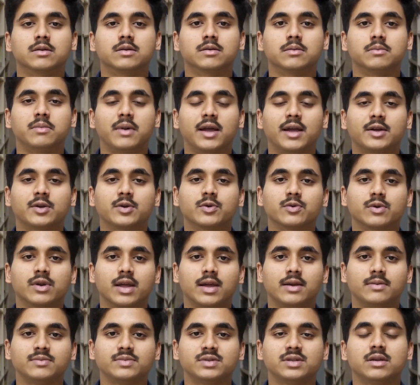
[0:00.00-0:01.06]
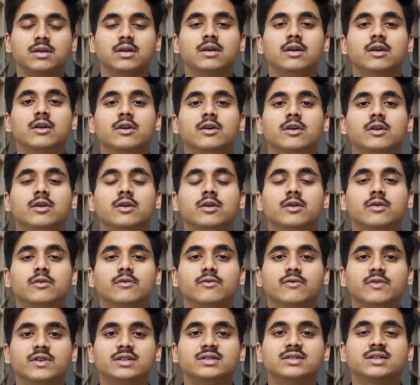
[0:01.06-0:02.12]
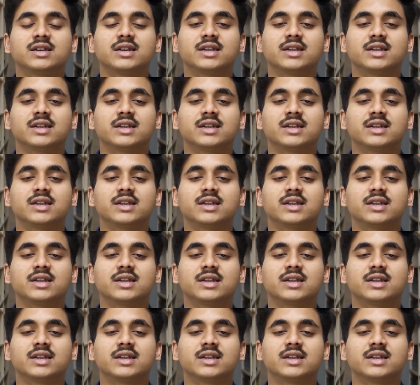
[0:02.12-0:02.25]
micro ramps, which